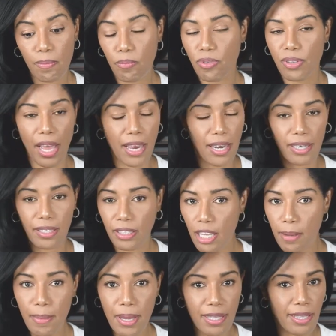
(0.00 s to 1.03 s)
setting
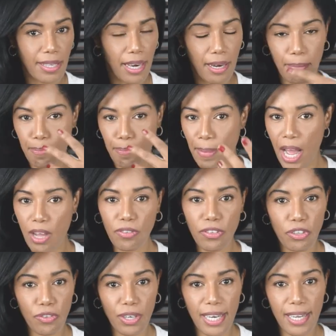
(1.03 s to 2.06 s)
limits, setting
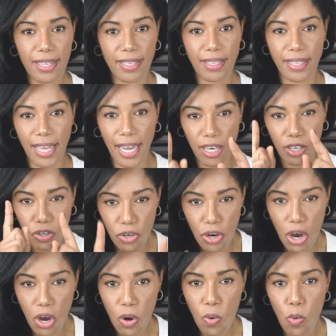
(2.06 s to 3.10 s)
boundaries, saying
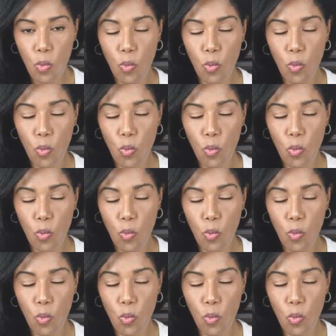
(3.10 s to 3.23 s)
no.